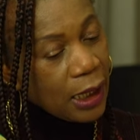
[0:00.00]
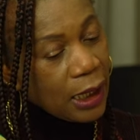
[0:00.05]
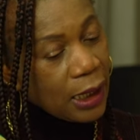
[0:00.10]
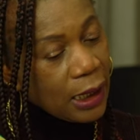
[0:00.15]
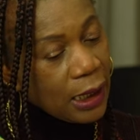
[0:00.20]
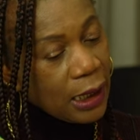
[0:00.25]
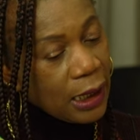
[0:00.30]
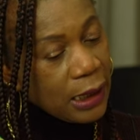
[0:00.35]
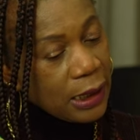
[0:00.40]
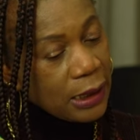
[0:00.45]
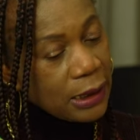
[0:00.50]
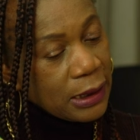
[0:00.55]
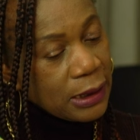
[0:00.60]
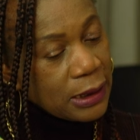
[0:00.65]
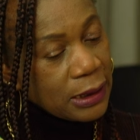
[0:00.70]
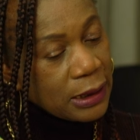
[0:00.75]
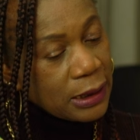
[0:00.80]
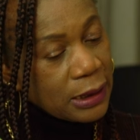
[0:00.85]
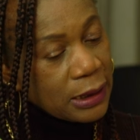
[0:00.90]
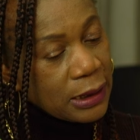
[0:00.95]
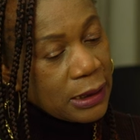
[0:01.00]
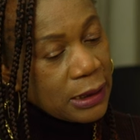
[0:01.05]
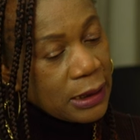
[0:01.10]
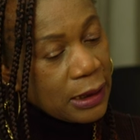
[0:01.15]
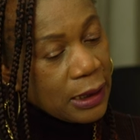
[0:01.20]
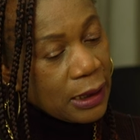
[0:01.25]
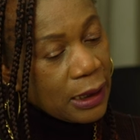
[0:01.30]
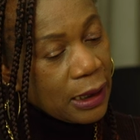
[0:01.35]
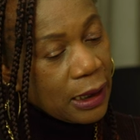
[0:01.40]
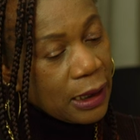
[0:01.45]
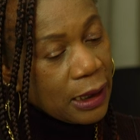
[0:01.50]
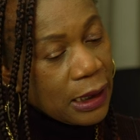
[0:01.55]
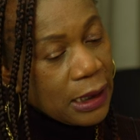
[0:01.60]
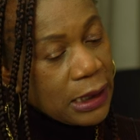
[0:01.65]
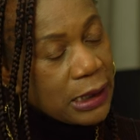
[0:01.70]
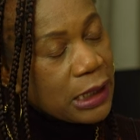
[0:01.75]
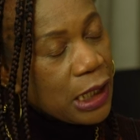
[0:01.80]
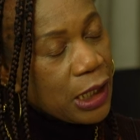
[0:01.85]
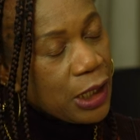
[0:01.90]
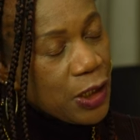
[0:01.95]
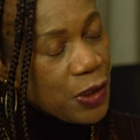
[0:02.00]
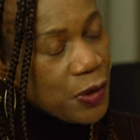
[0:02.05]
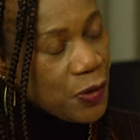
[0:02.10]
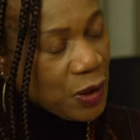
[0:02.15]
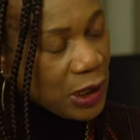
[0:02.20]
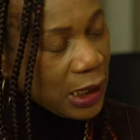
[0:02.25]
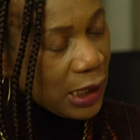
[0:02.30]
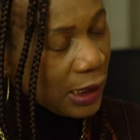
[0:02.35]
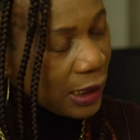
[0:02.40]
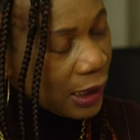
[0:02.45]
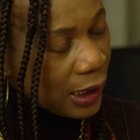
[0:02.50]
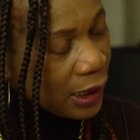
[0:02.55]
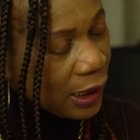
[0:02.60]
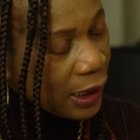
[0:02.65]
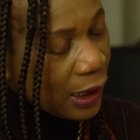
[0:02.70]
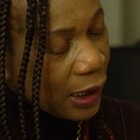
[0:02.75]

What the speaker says: And it's a union